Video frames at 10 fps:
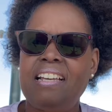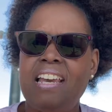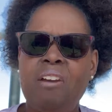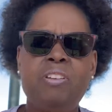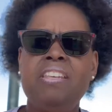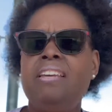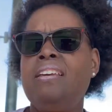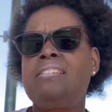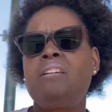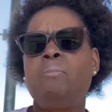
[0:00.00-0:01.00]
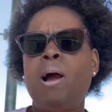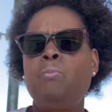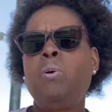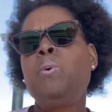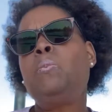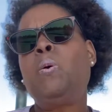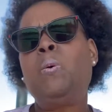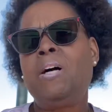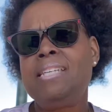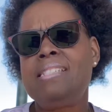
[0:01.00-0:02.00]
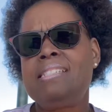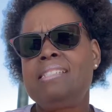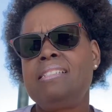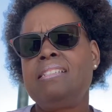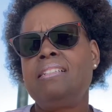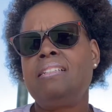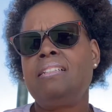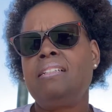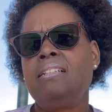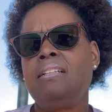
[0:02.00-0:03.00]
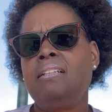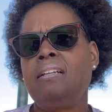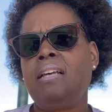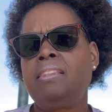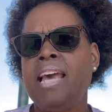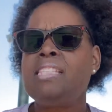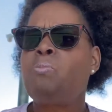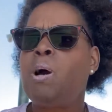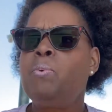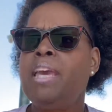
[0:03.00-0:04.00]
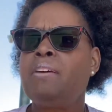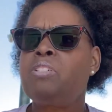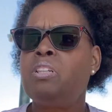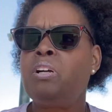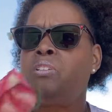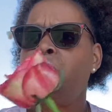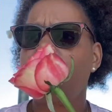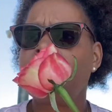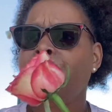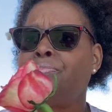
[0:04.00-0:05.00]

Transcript: Everything isn't about what we want. That's why we have to learn to